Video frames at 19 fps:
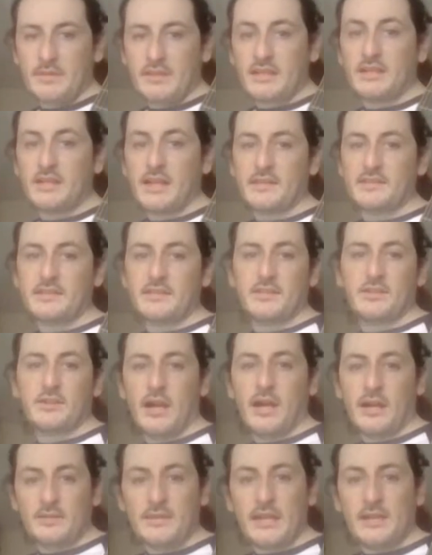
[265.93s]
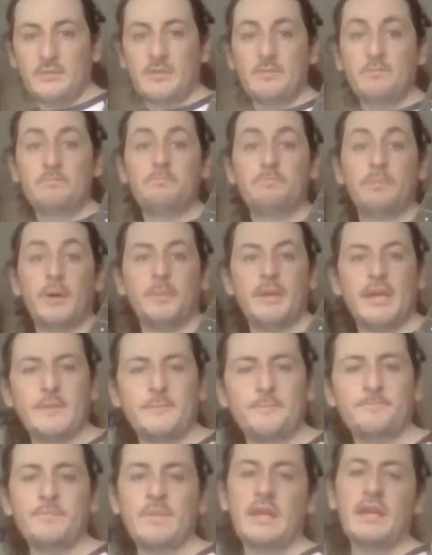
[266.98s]
of the classical. I named him
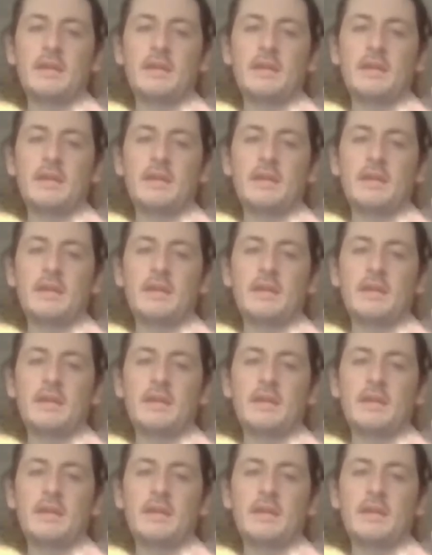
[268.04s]
Bobby.